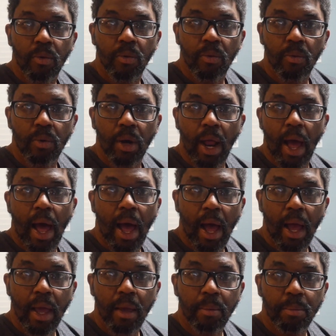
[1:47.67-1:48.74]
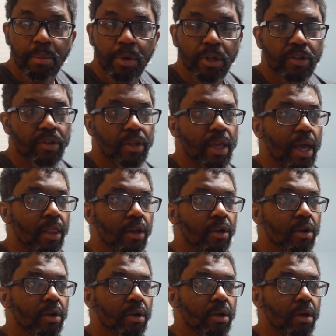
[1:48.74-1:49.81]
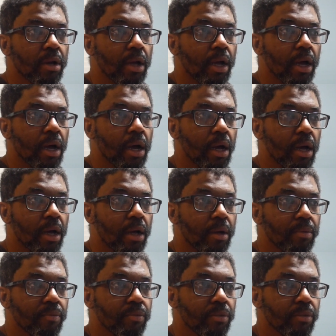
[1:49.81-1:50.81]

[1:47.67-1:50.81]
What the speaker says: When I put together, I'm